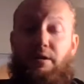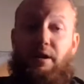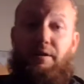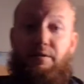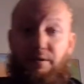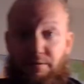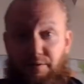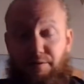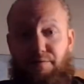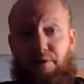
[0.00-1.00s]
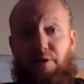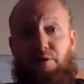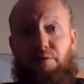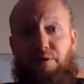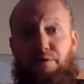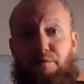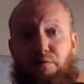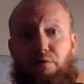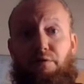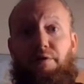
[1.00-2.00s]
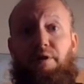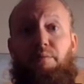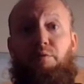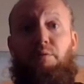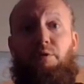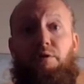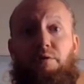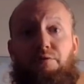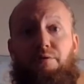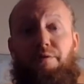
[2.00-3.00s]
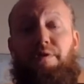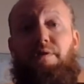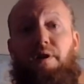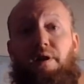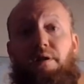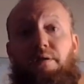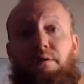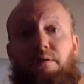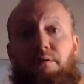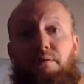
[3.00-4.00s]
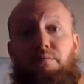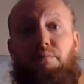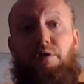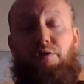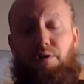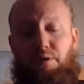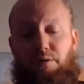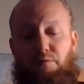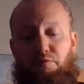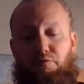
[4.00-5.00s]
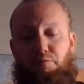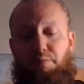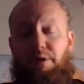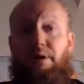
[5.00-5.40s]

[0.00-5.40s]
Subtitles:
Hi there, this video is for the Permaculture Design Michigan group.